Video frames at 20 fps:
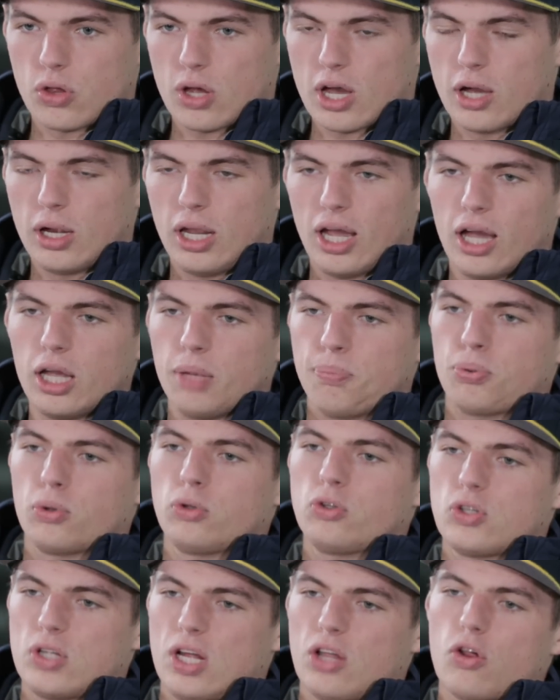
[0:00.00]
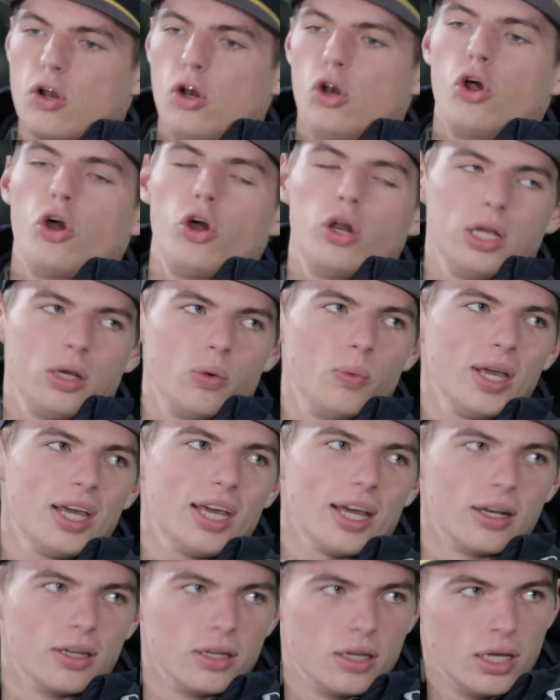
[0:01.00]
I approached it as a learning
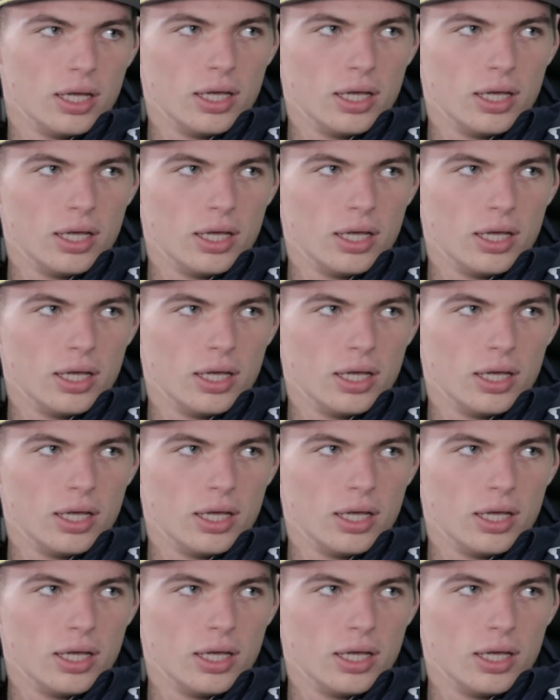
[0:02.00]
weekend.